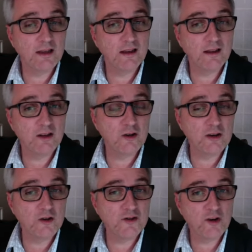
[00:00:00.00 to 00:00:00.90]
In
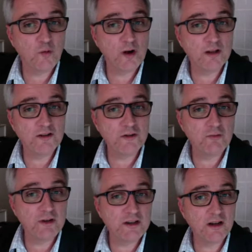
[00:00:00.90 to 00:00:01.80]
New South Wales it's the
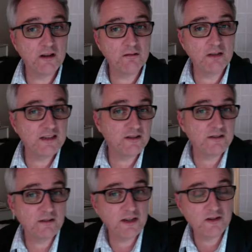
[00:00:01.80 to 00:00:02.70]
Retail
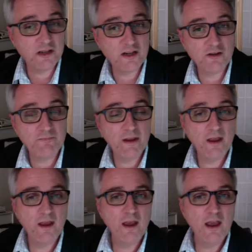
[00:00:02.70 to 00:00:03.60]
Leases legislation.
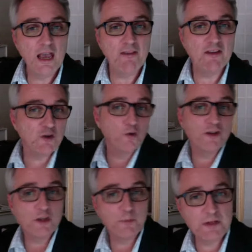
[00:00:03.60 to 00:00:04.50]
And there's
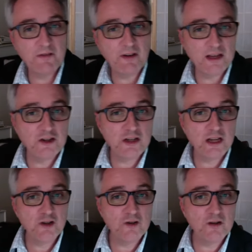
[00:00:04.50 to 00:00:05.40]
also specific
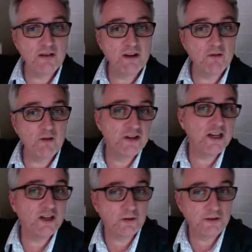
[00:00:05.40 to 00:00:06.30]
legislation governing
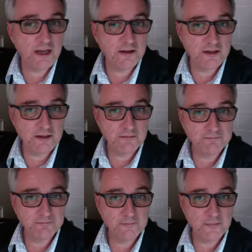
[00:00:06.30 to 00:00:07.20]
residential tenancies.
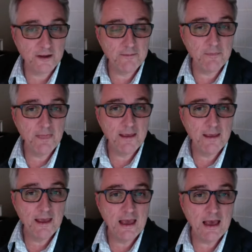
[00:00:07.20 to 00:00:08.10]
Okay,
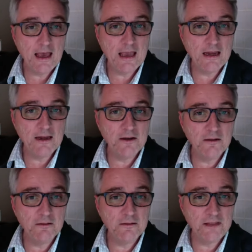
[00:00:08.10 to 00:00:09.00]
and
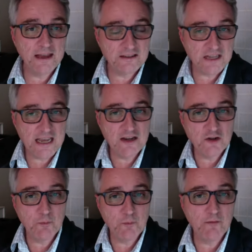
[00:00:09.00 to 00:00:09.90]
that tends
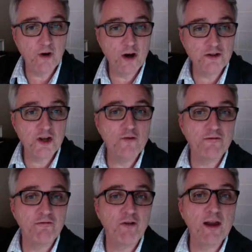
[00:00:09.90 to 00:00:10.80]
to provide its own
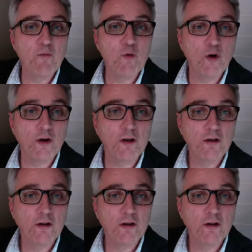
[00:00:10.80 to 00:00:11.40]
framework